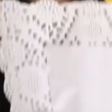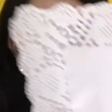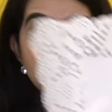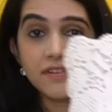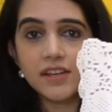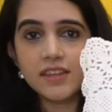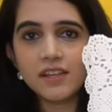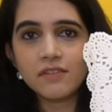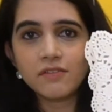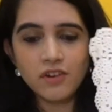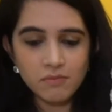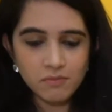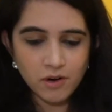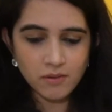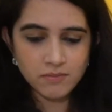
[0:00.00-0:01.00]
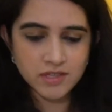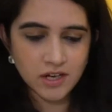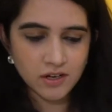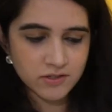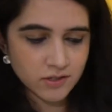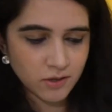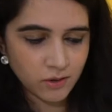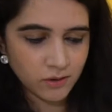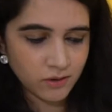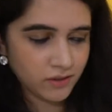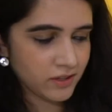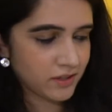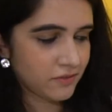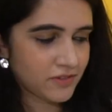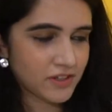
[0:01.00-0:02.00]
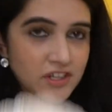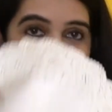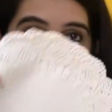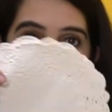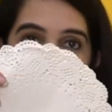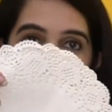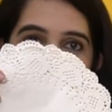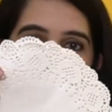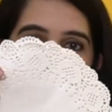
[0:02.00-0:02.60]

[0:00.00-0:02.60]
everything from mom's house, all different shapes